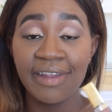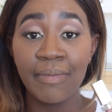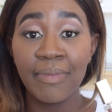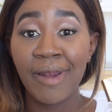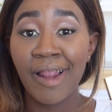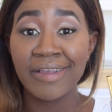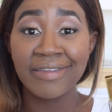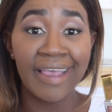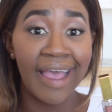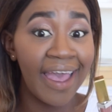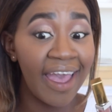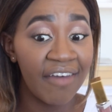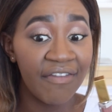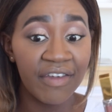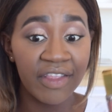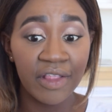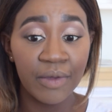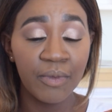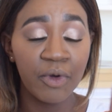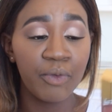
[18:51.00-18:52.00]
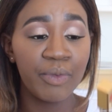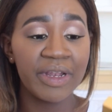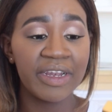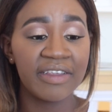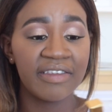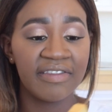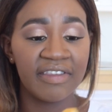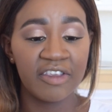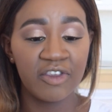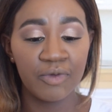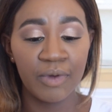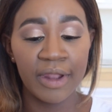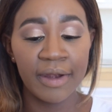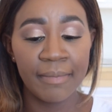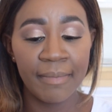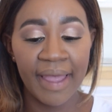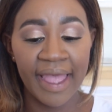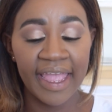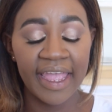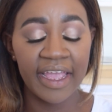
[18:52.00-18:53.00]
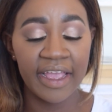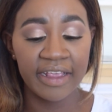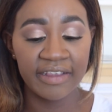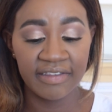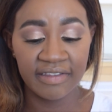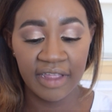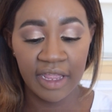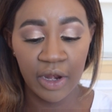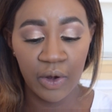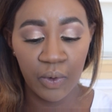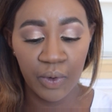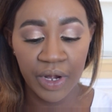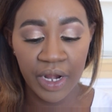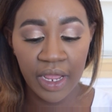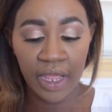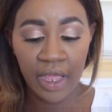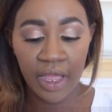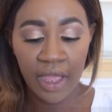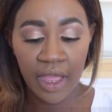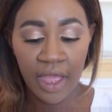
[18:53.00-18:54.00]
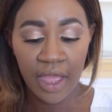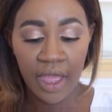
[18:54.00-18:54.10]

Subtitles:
lip gloss I have at the moment is this one by Estee Lauder